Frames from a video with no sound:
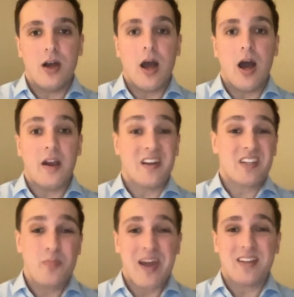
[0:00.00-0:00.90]
I'd
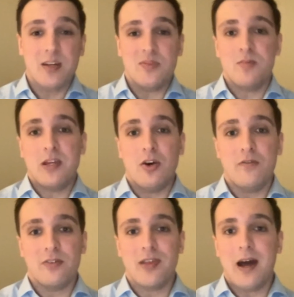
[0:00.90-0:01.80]
expect him to be
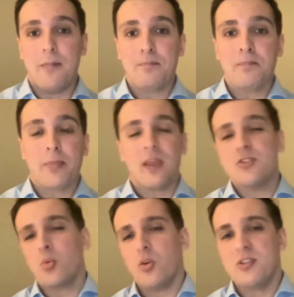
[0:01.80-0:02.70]
offered that
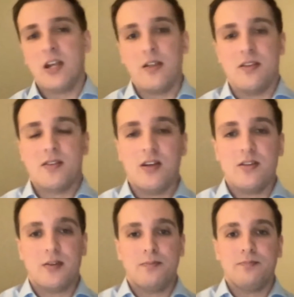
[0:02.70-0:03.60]
towards the end of the
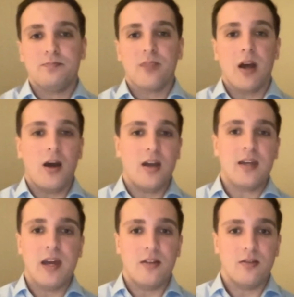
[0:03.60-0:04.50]
season.
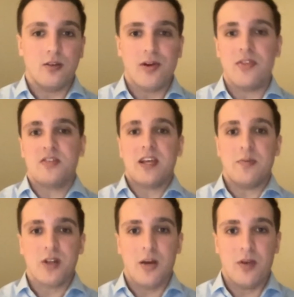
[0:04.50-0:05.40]
Again, around the
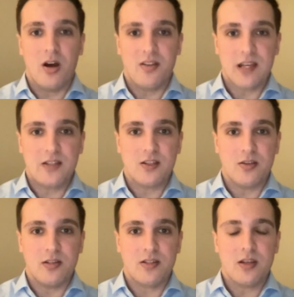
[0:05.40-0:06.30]
same time that
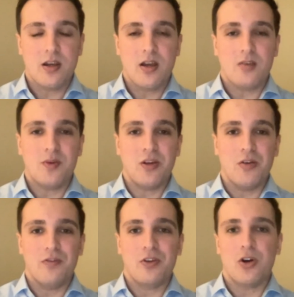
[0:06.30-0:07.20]
Arteta has been
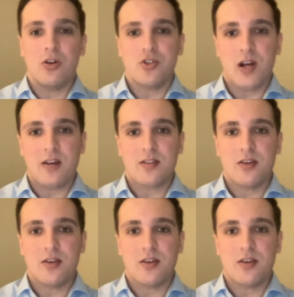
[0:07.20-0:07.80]
offered a contract.